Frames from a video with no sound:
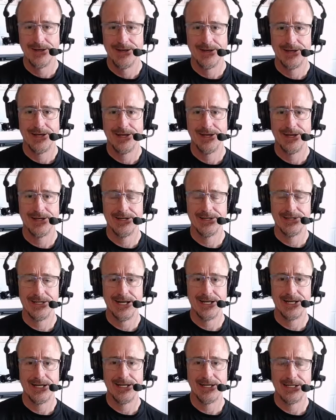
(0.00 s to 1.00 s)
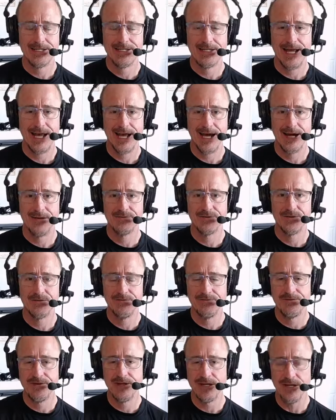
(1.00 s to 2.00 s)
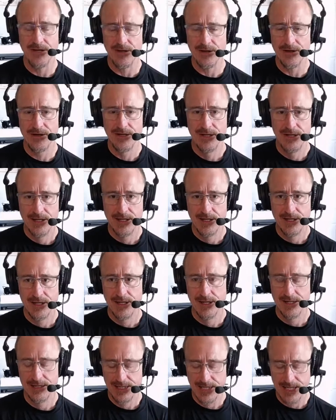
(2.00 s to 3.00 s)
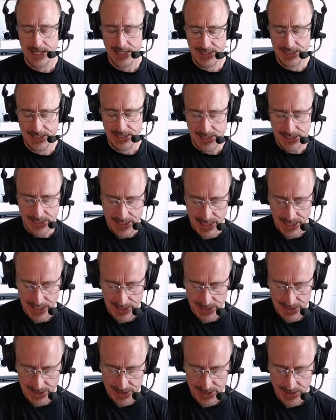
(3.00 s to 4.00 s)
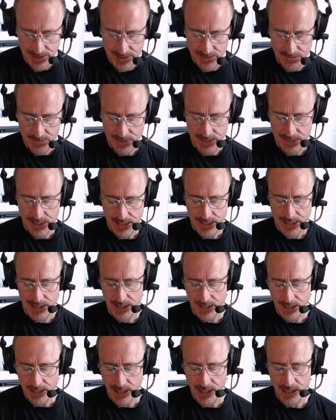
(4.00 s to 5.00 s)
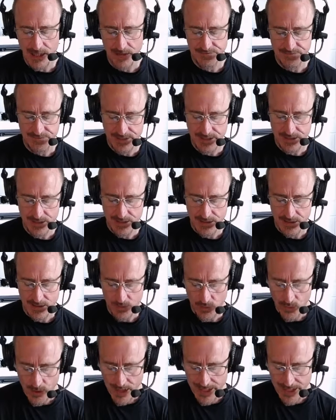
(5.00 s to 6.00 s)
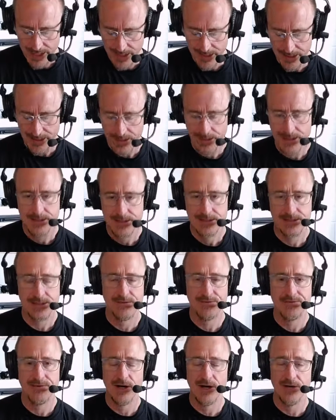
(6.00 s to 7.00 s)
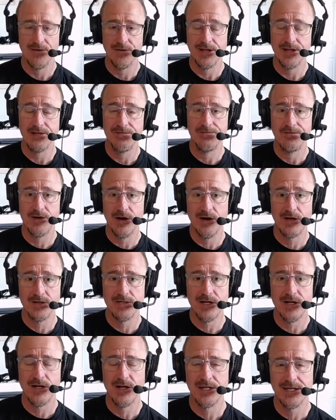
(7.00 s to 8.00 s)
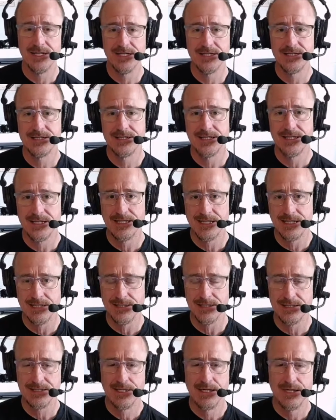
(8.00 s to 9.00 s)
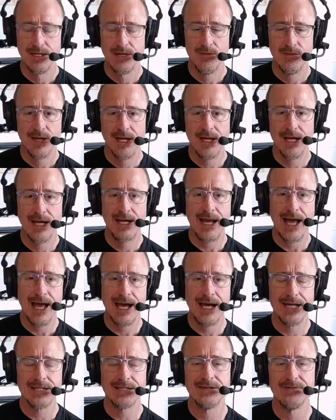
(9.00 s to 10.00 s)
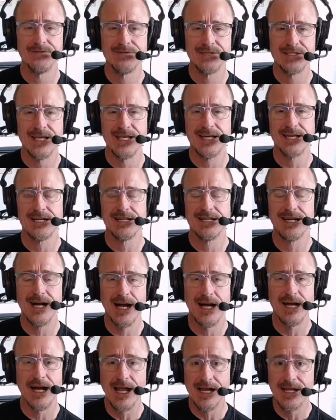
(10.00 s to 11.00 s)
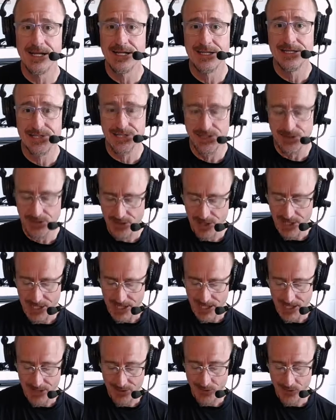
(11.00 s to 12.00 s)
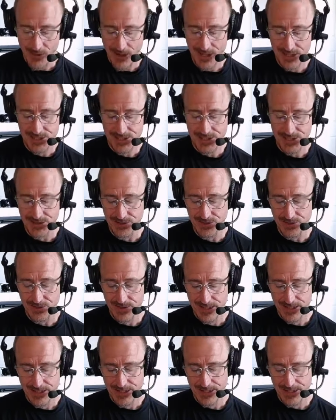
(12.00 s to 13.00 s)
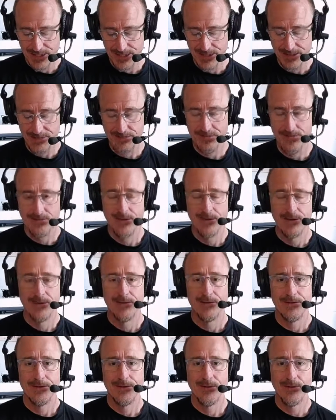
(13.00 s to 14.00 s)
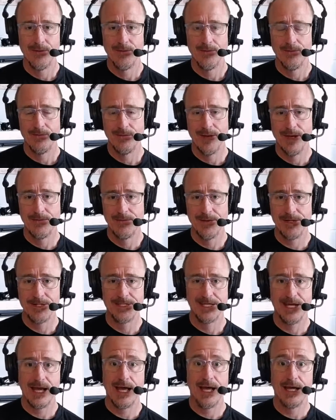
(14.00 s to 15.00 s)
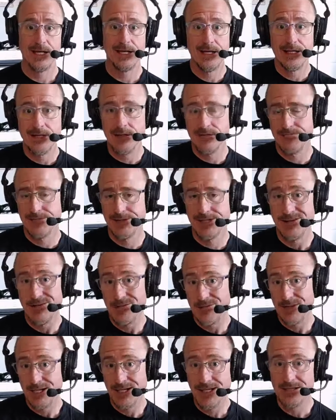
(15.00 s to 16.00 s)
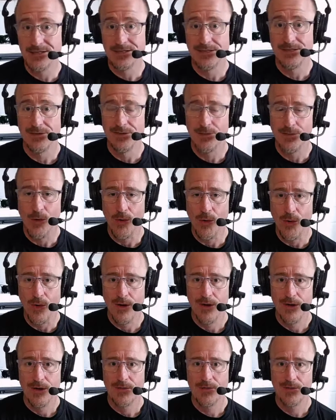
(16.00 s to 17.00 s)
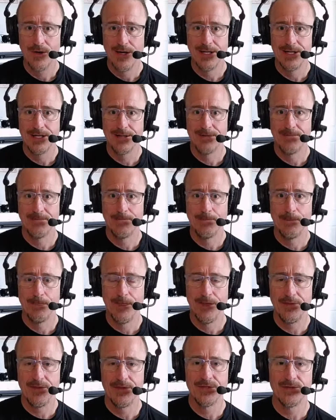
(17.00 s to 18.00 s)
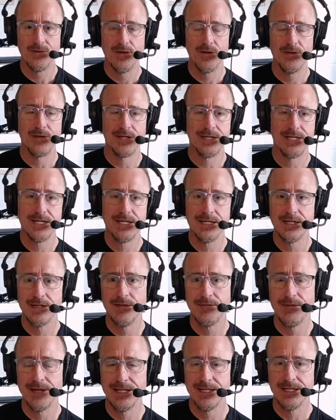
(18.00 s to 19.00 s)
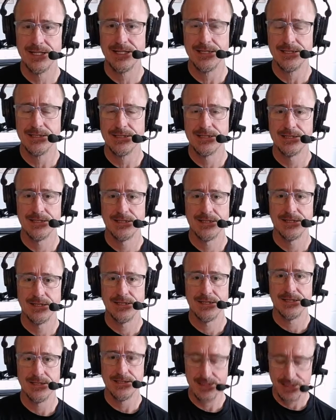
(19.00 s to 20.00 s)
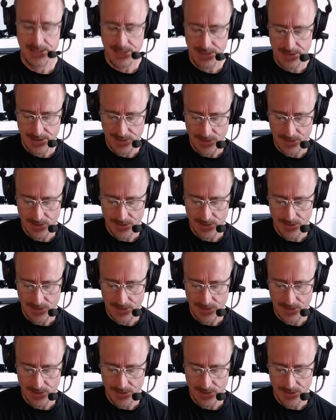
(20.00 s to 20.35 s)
and that he doesn't have to fear and that he can come in a confident way to the Father. He falls on his knees, right? An act of saying, God, I need you. I want you. Um, you know, maybe today I need to get on my knees a little more, right? Nothing's wrong with getting on my knees and seeking the